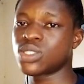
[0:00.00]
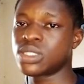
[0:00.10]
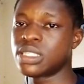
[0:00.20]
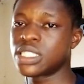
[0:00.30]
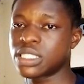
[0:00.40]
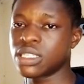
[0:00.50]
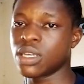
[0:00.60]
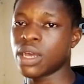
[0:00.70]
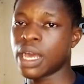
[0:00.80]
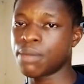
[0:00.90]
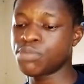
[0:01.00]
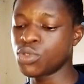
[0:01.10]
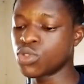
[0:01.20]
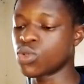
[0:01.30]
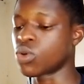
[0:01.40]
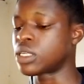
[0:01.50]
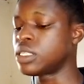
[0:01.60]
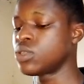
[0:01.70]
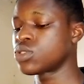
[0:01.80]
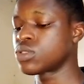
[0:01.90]
This helps you to
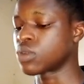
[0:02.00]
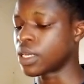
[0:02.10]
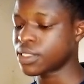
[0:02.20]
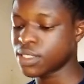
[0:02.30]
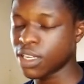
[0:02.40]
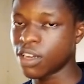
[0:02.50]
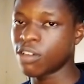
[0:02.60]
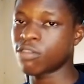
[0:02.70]
reduce stress